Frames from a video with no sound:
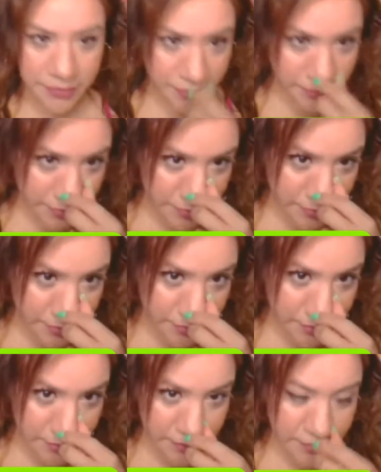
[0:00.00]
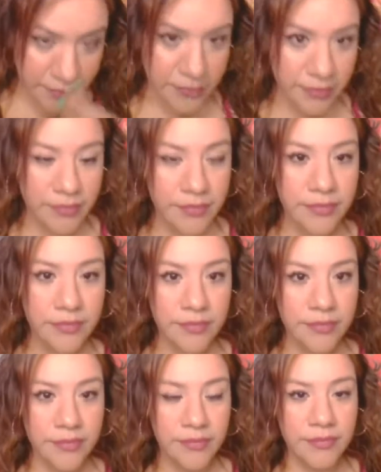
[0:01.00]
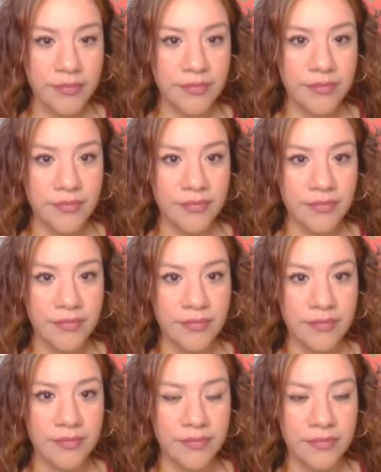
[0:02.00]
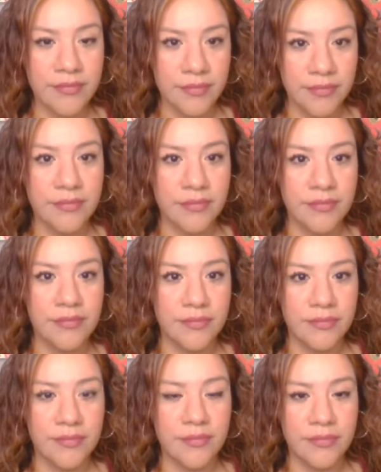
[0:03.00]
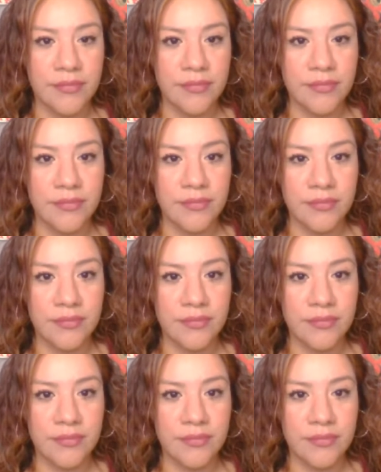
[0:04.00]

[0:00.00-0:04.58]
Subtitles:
This person isn't speaking.